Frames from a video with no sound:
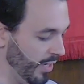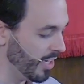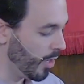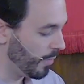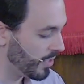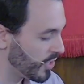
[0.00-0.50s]

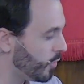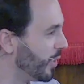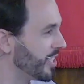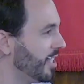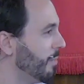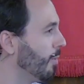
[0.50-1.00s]
know this
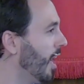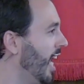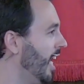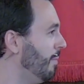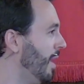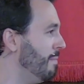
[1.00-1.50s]
twisted
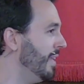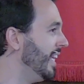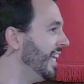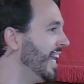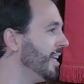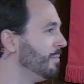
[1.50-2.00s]
pride by
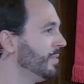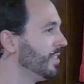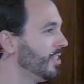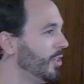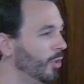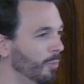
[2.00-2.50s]
many
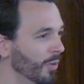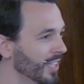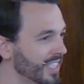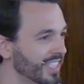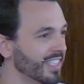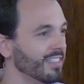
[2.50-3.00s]
names:
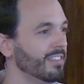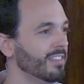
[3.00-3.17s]
hubris,